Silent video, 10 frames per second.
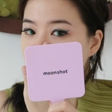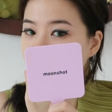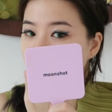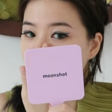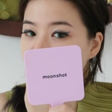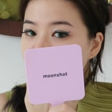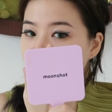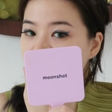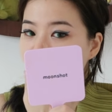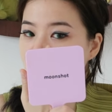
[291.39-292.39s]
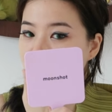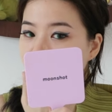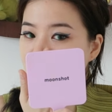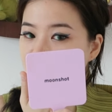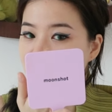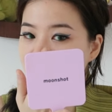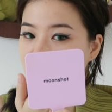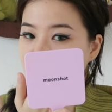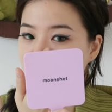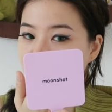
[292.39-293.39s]
Sometimes some liquid products I
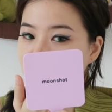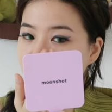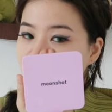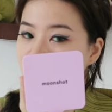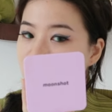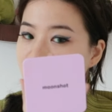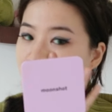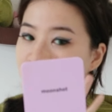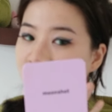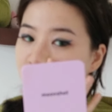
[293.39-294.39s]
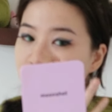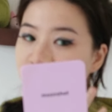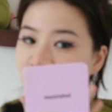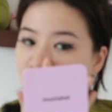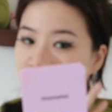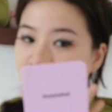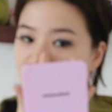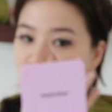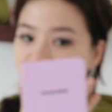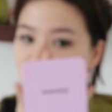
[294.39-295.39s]
discovered are made to be applied with your
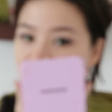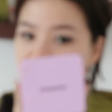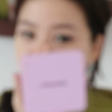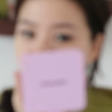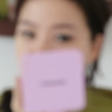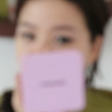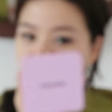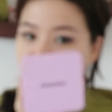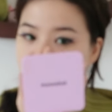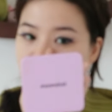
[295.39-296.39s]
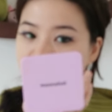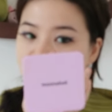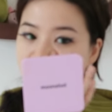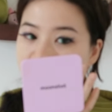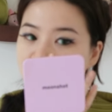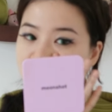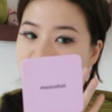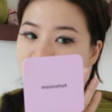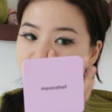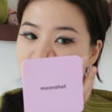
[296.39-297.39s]
fingers. So you just apply it with your fingers
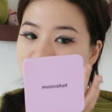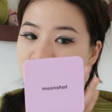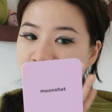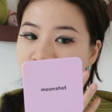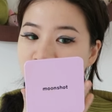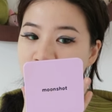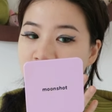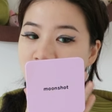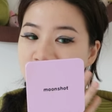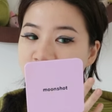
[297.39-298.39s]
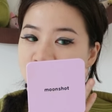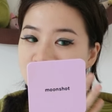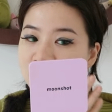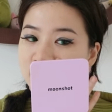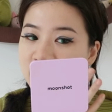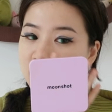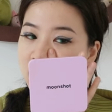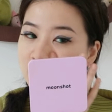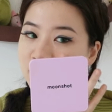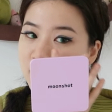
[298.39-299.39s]
first, and then after that, you just blend it
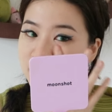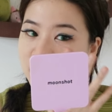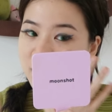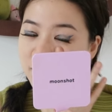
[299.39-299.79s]
out with the Beauty